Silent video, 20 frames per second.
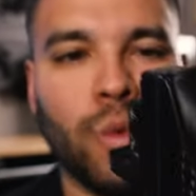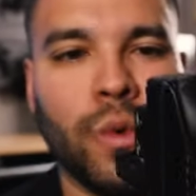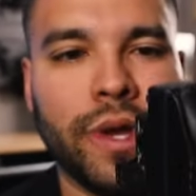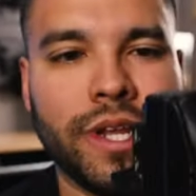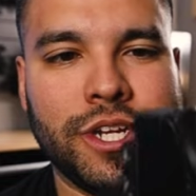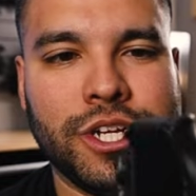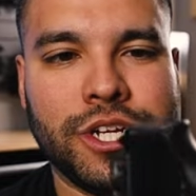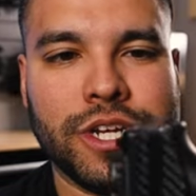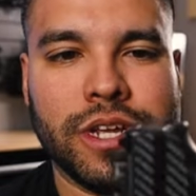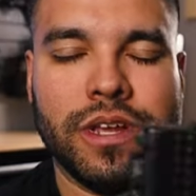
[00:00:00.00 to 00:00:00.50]

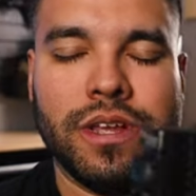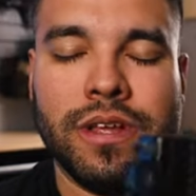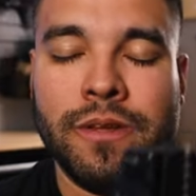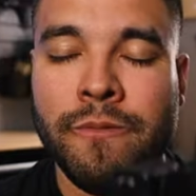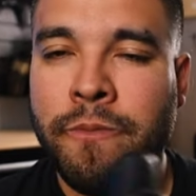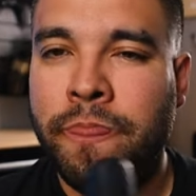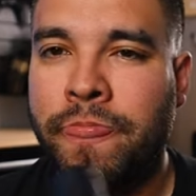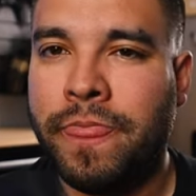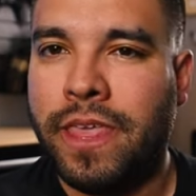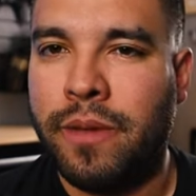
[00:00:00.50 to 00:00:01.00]
which
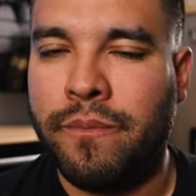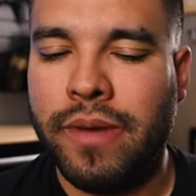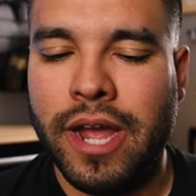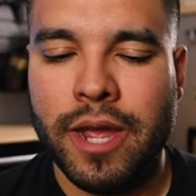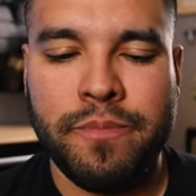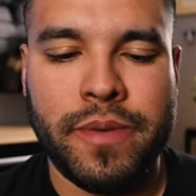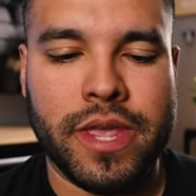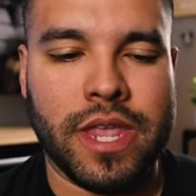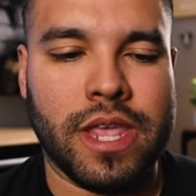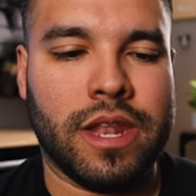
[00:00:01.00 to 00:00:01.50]
in
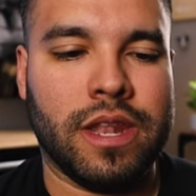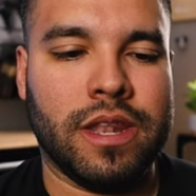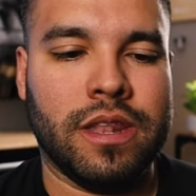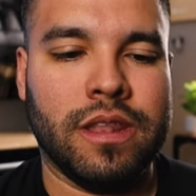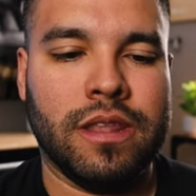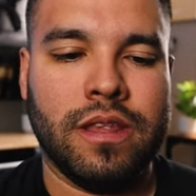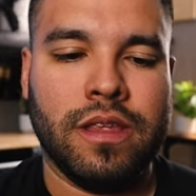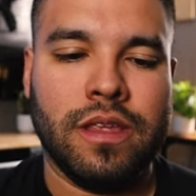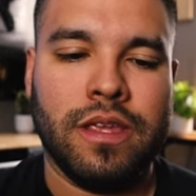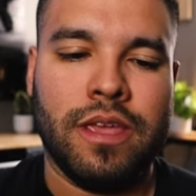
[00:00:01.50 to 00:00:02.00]
my opinion,
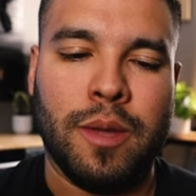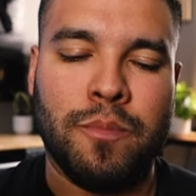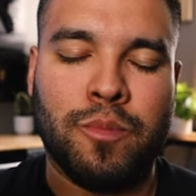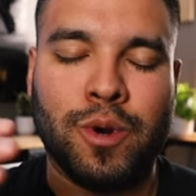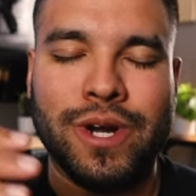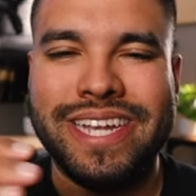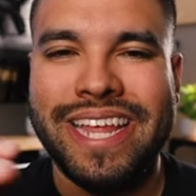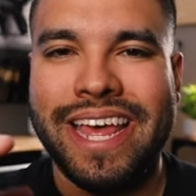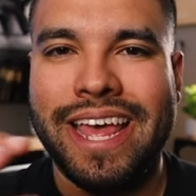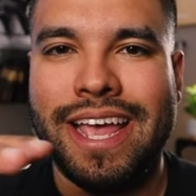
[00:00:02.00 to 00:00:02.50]
it
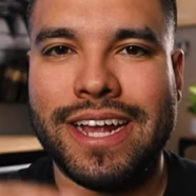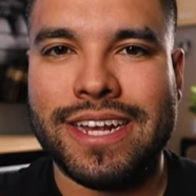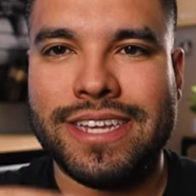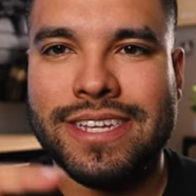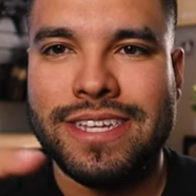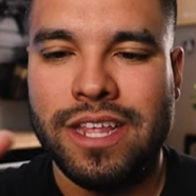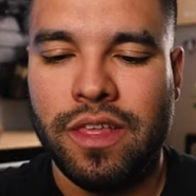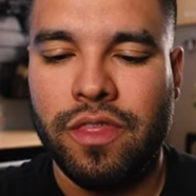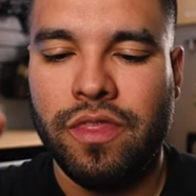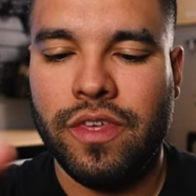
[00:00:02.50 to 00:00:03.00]

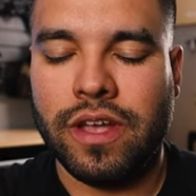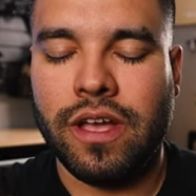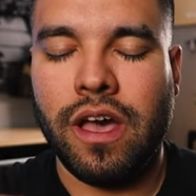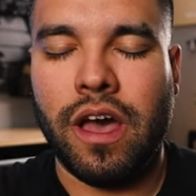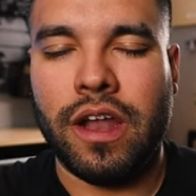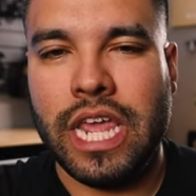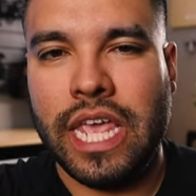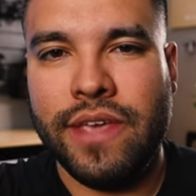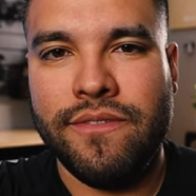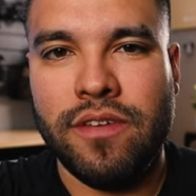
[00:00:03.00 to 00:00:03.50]
protects the
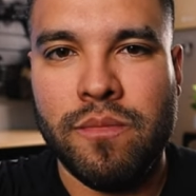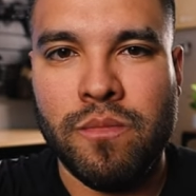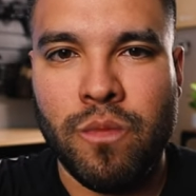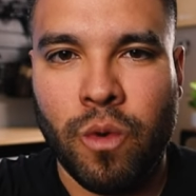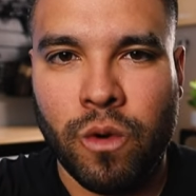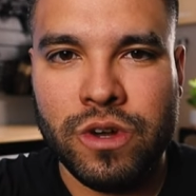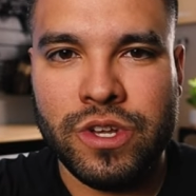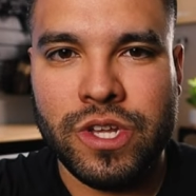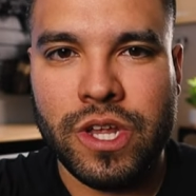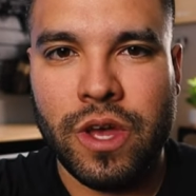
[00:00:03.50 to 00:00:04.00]
gun even
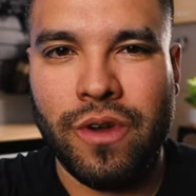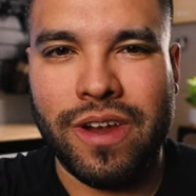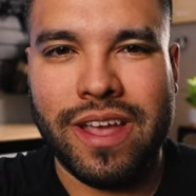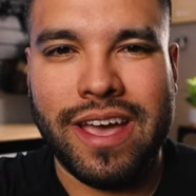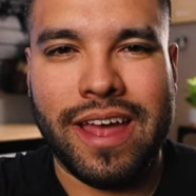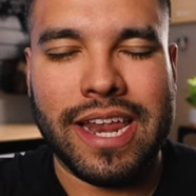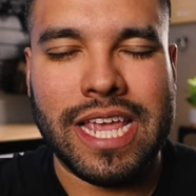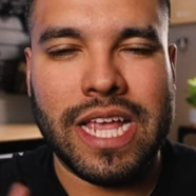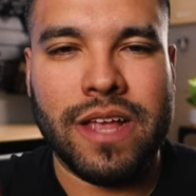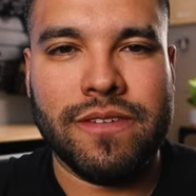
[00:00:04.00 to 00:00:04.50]
more so and
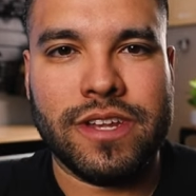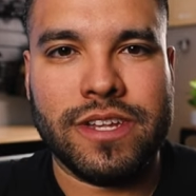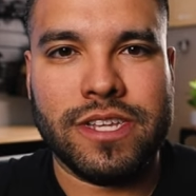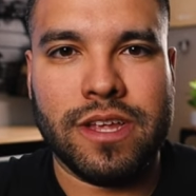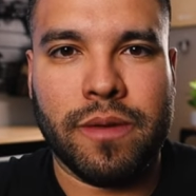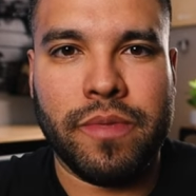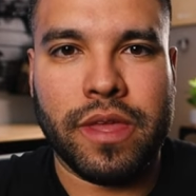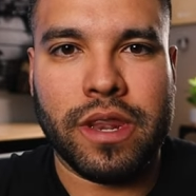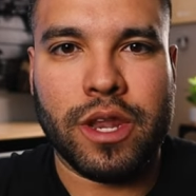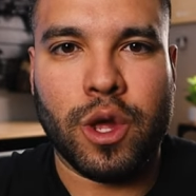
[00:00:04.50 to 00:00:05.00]
kind of gives it
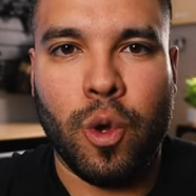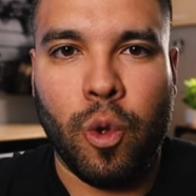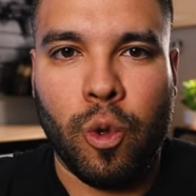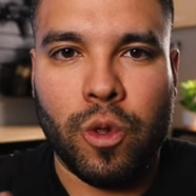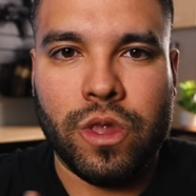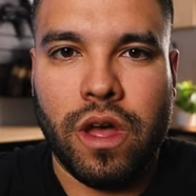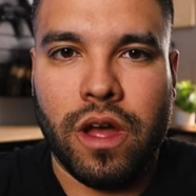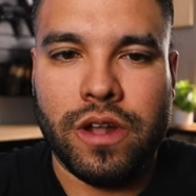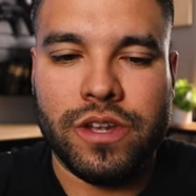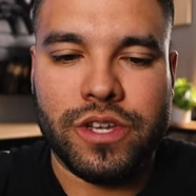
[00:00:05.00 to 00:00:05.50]
something to
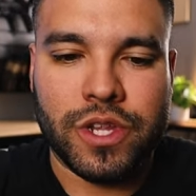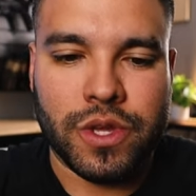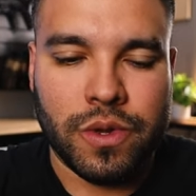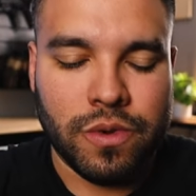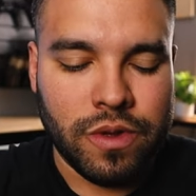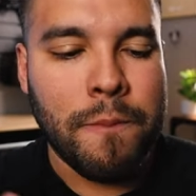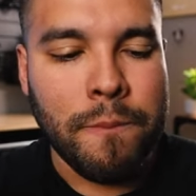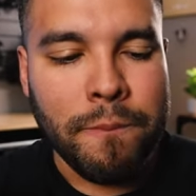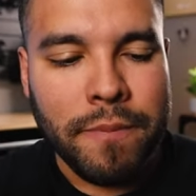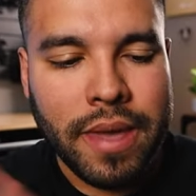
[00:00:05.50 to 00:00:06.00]
hold on to.
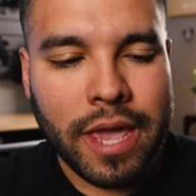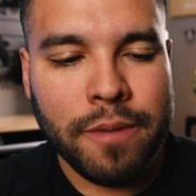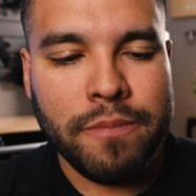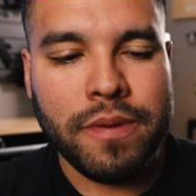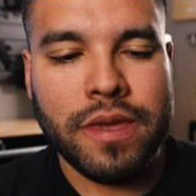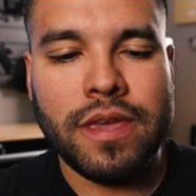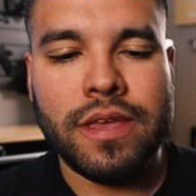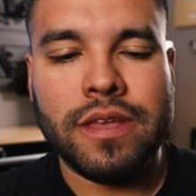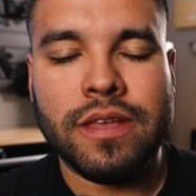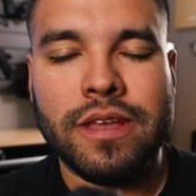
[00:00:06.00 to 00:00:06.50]

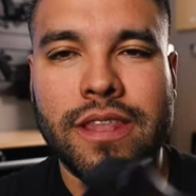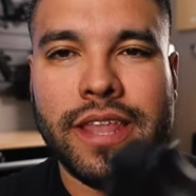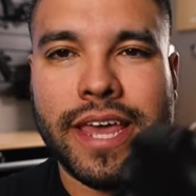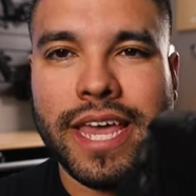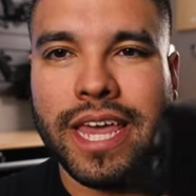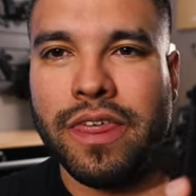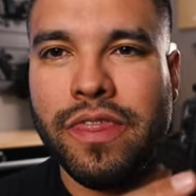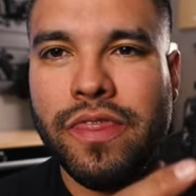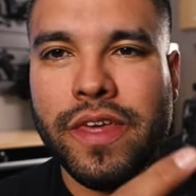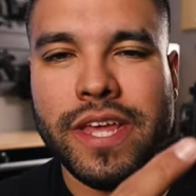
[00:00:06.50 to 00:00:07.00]
Maybe
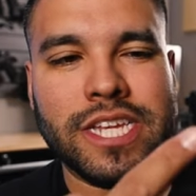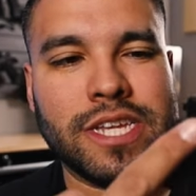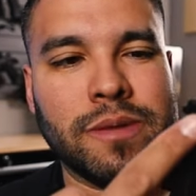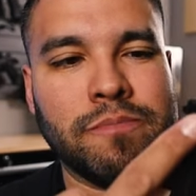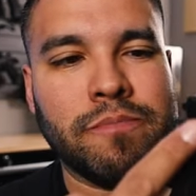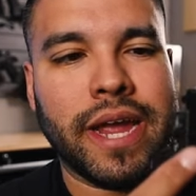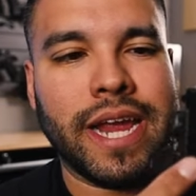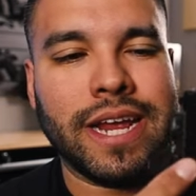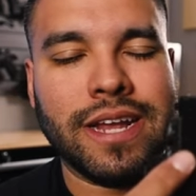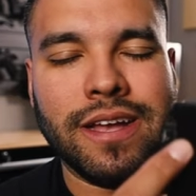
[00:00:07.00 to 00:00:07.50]
like this
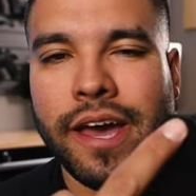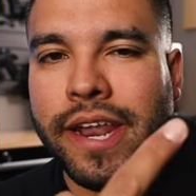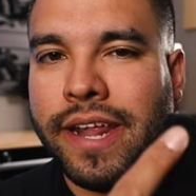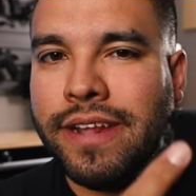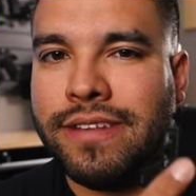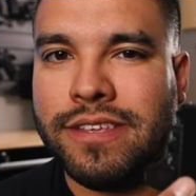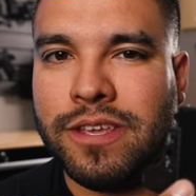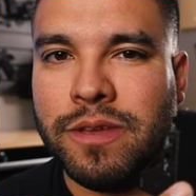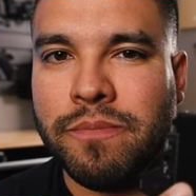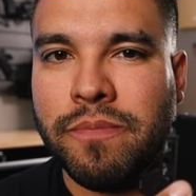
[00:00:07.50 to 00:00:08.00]
might cut
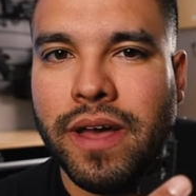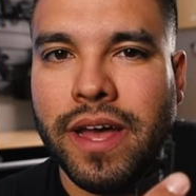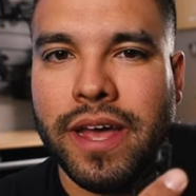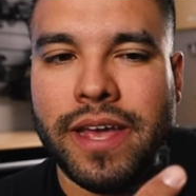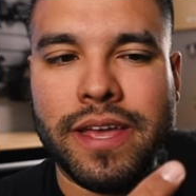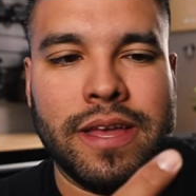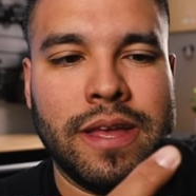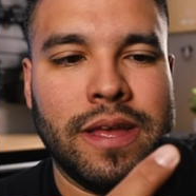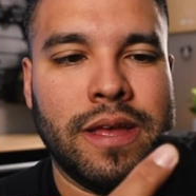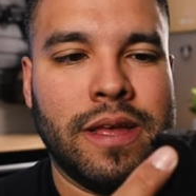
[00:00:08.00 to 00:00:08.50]
into
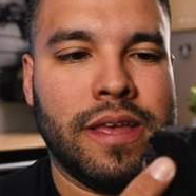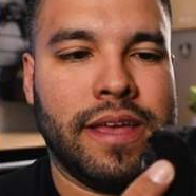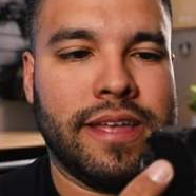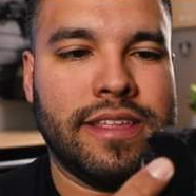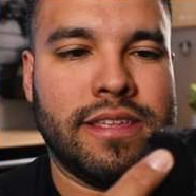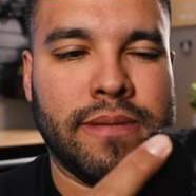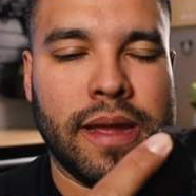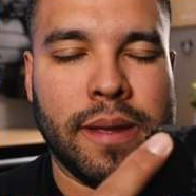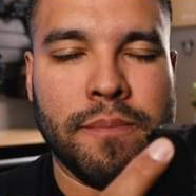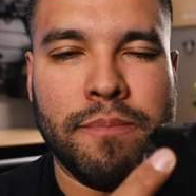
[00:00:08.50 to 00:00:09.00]
my
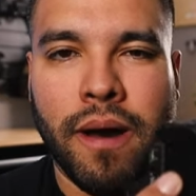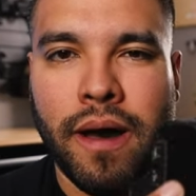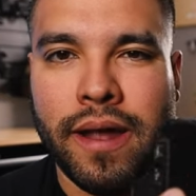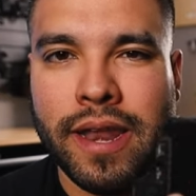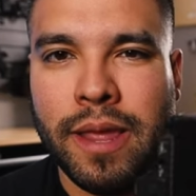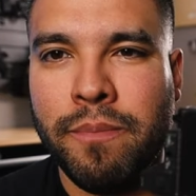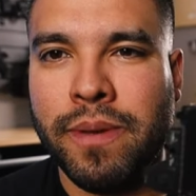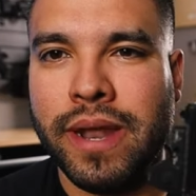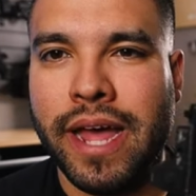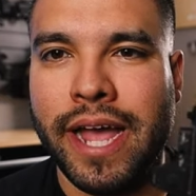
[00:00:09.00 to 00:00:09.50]
into my
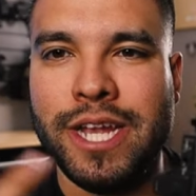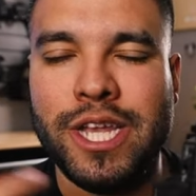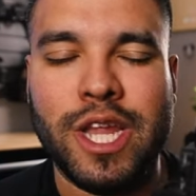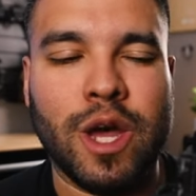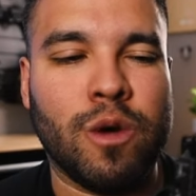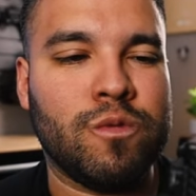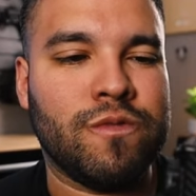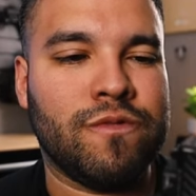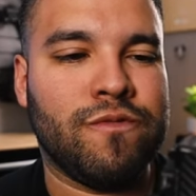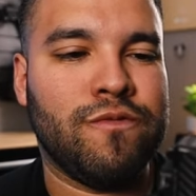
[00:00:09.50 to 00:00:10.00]
body, but I
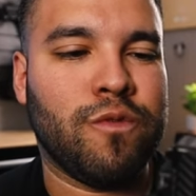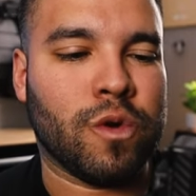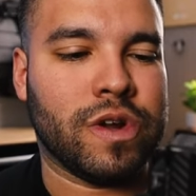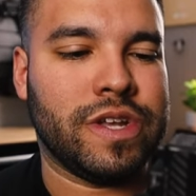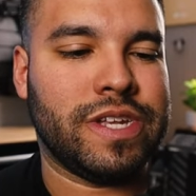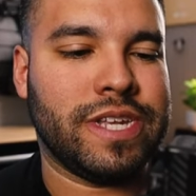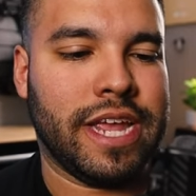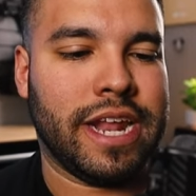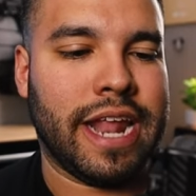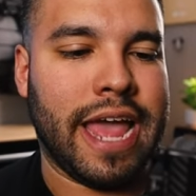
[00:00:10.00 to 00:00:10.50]
don't
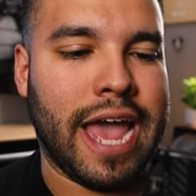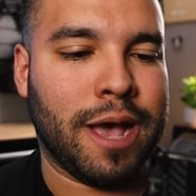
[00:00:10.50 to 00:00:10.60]
foresee it